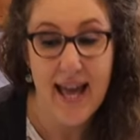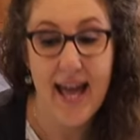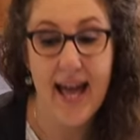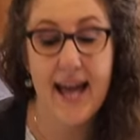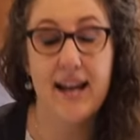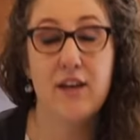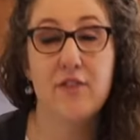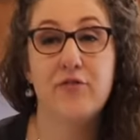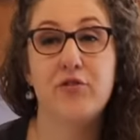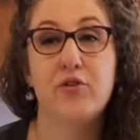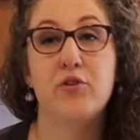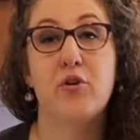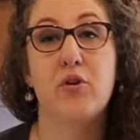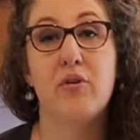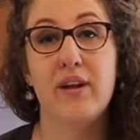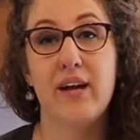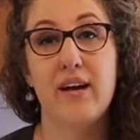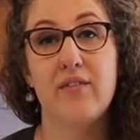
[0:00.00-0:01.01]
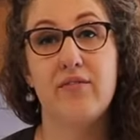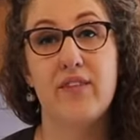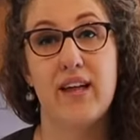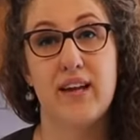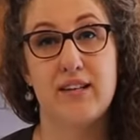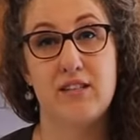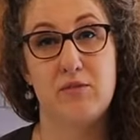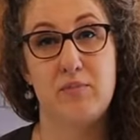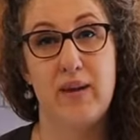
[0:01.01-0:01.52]
And if you don't have that
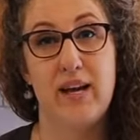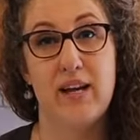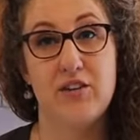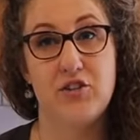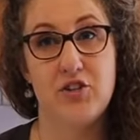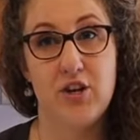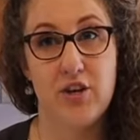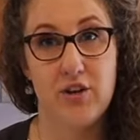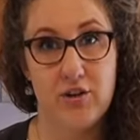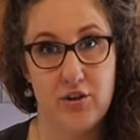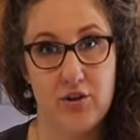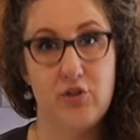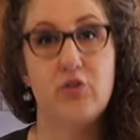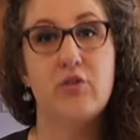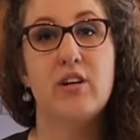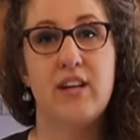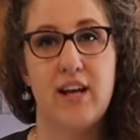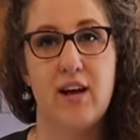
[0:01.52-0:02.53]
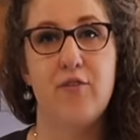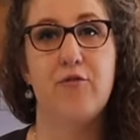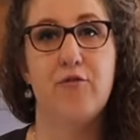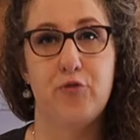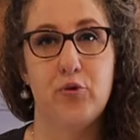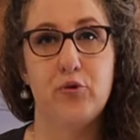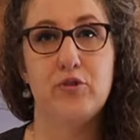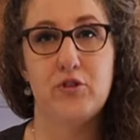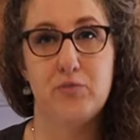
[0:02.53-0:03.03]
expansion, you can have
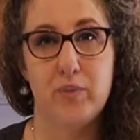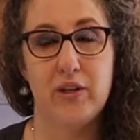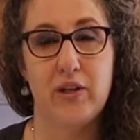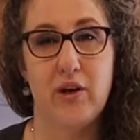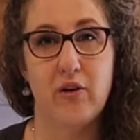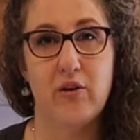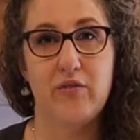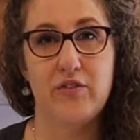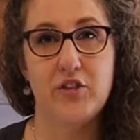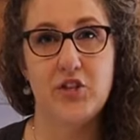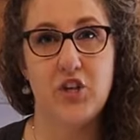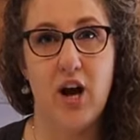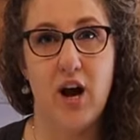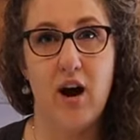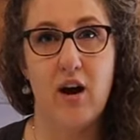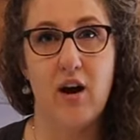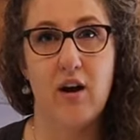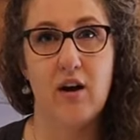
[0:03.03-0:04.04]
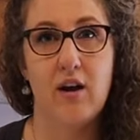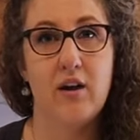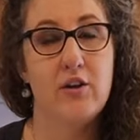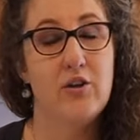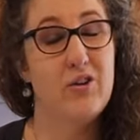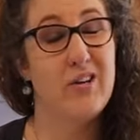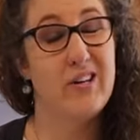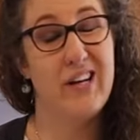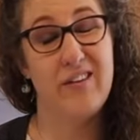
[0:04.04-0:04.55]
food spill out of the jar,
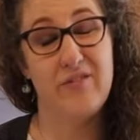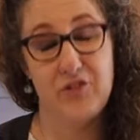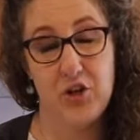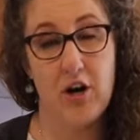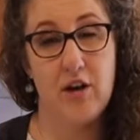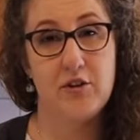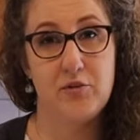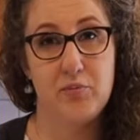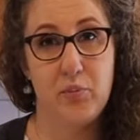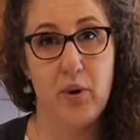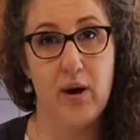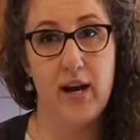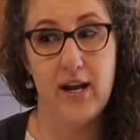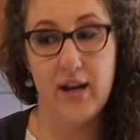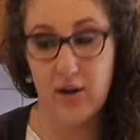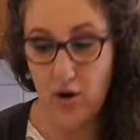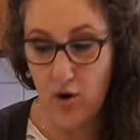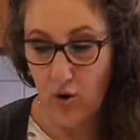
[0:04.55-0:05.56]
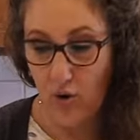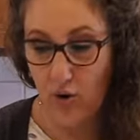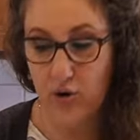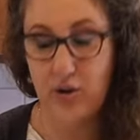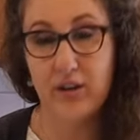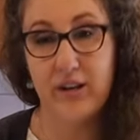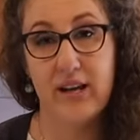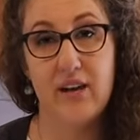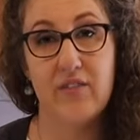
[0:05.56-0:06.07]
you can have jars break, or you
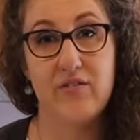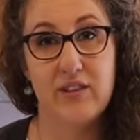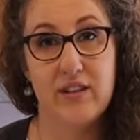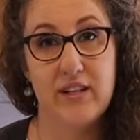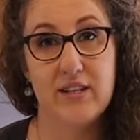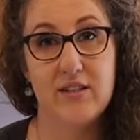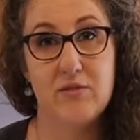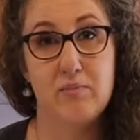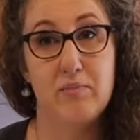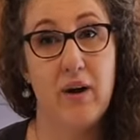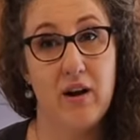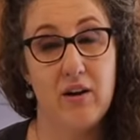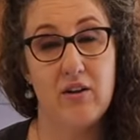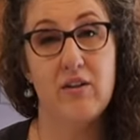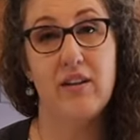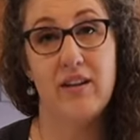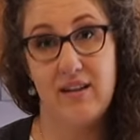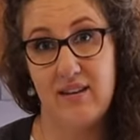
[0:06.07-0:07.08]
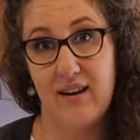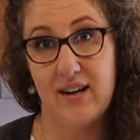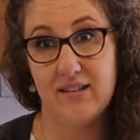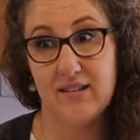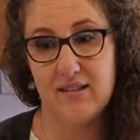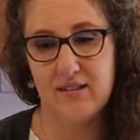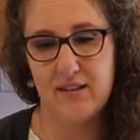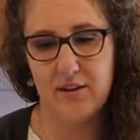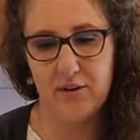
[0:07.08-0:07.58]
can have lids buckle and not
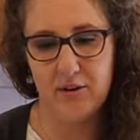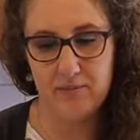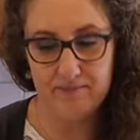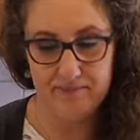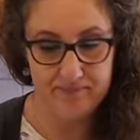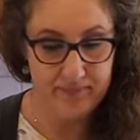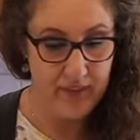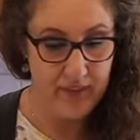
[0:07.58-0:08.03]
seal.